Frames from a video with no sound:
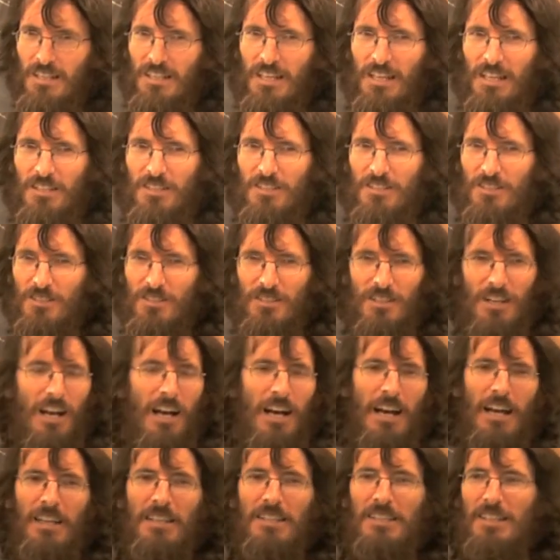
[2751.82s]
index
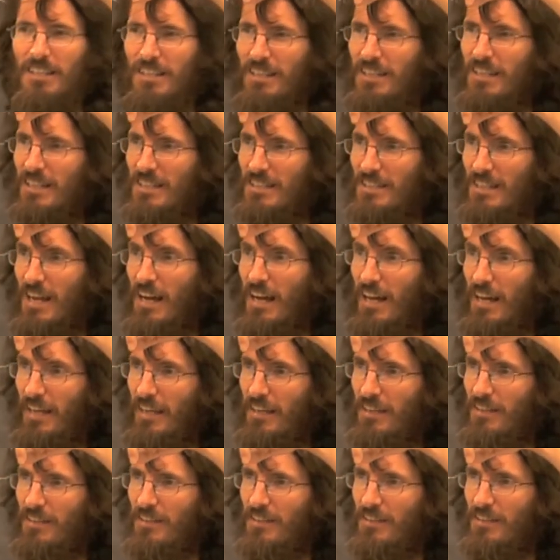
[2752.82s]
I to index I,
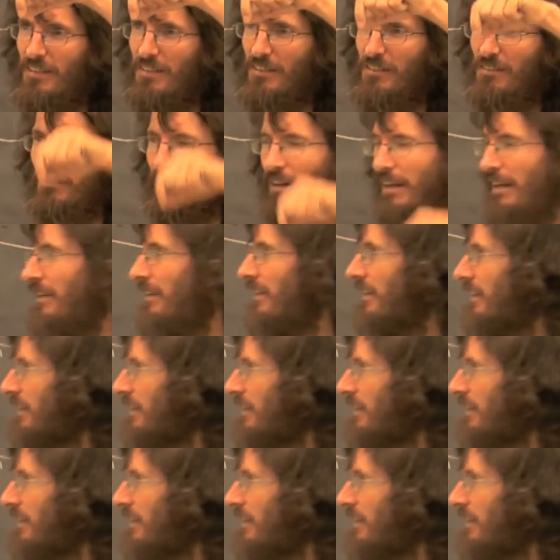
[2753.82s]
right?